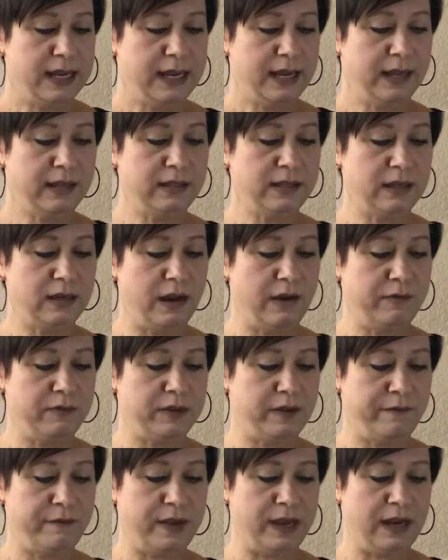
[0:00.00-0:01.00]
It's enough
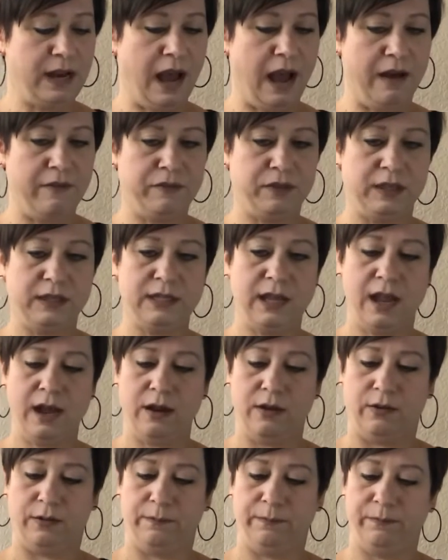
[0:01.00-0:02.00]
to feed half the
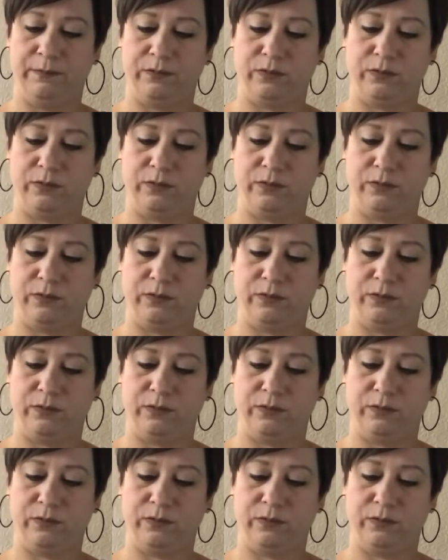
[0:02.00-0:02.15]
town.